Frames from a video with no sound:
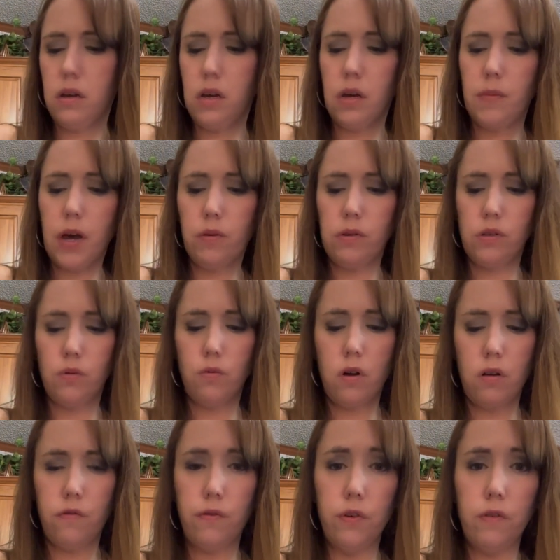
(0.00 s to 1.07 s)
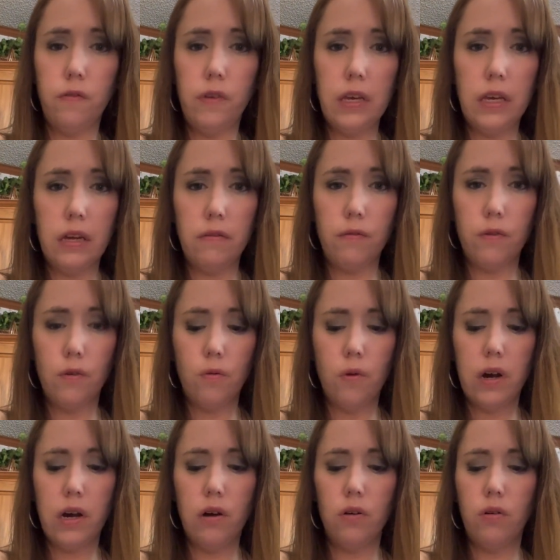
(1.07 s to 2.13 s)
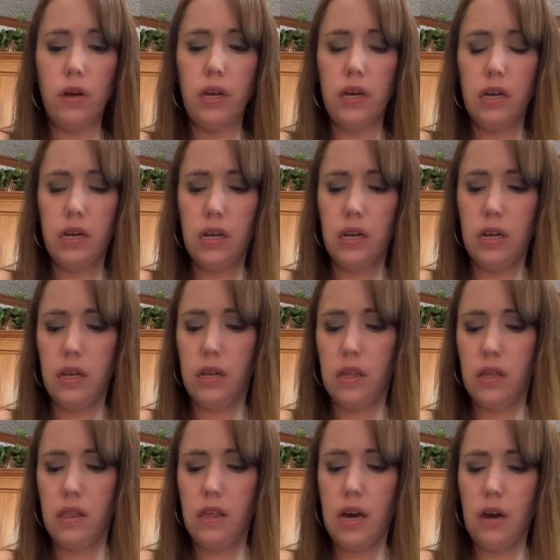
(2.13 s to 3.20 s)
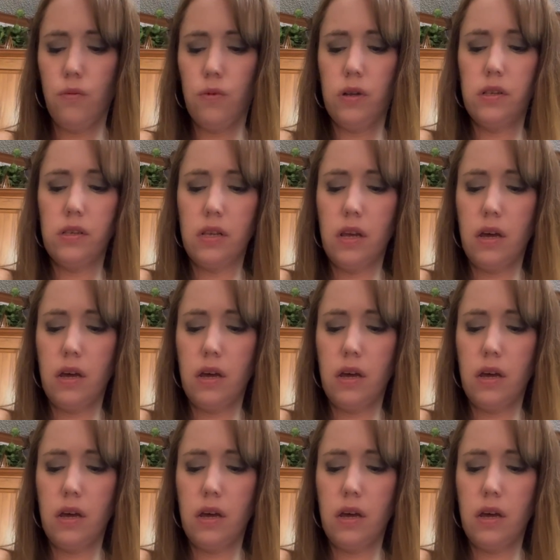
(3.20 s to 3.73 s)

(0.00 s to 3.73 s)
I was a raw food vegan for a while, and that was